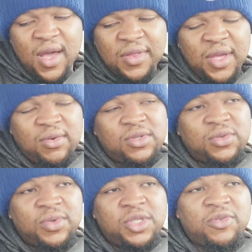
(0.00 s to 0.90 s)
I think it was
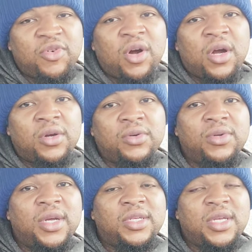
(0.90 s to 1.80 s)
a reachable
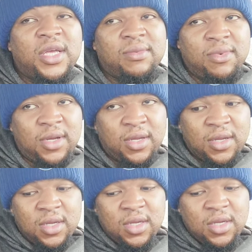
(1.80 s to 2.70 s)
article they said, but
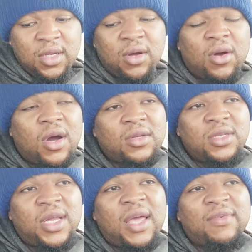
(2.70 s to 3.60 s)
you know,
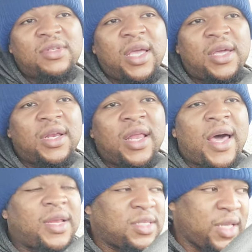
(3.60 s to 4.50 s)
Carlton Davis taking a
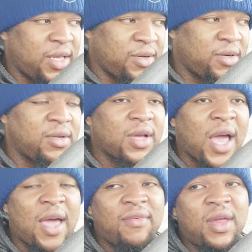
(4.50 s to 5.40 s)
lot of slander.
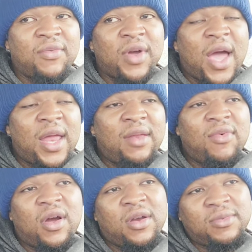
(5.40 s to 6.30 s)
I have never, I not
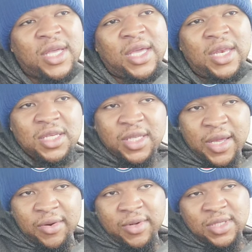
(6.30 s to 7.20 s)
even heard him take any
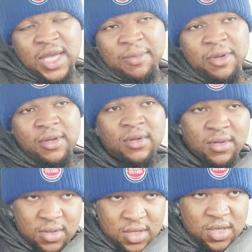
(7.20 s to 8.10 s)
slander in Tampa.
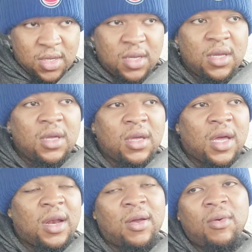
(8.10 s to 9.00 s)

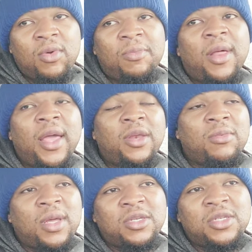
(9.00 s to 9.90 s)
Uh, we played
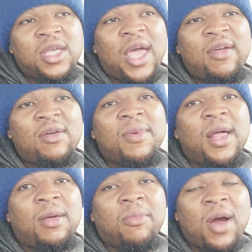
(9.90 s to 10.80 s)
him. They just gave him
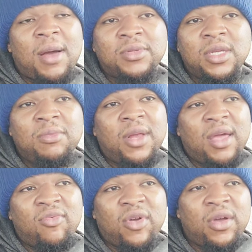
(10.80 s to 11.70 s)
hella props, and he
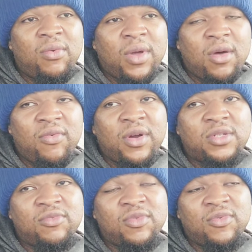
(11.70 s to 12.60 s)
played very well
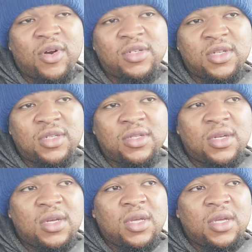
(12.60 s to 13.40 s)
versus, versus,